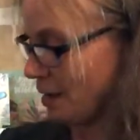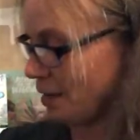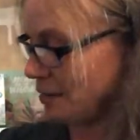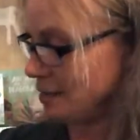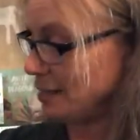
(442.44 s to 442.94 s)

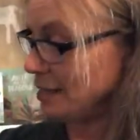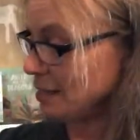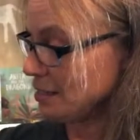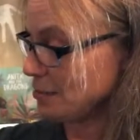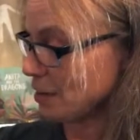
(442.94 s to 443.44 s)
At the
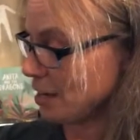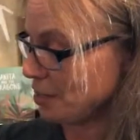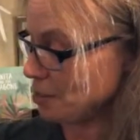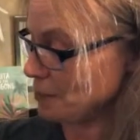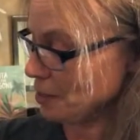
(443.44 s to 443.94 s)
end of
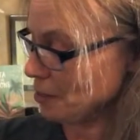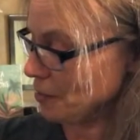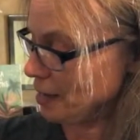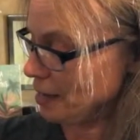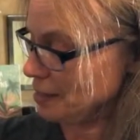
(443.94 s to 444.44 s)
Ironbark
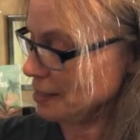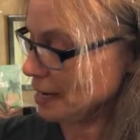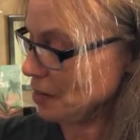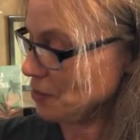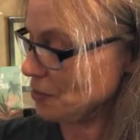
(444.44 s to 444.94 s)
Way, the
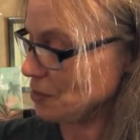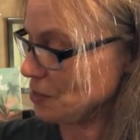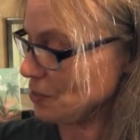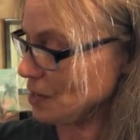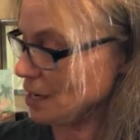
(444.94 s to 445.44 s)
town of
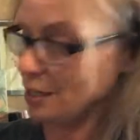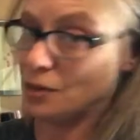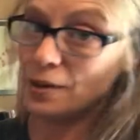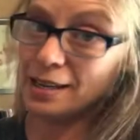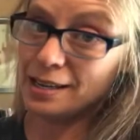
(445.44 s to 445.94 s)
Stone
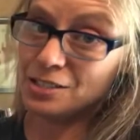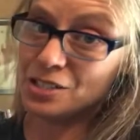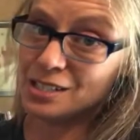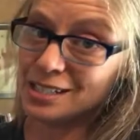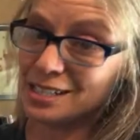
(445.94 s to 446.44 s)
Hollow
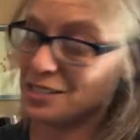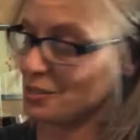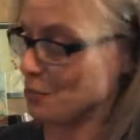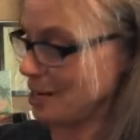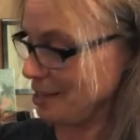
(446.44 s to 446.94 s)
edges against
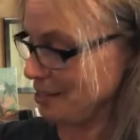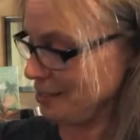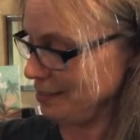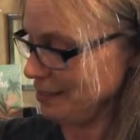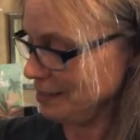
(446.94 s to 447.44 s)
the wild.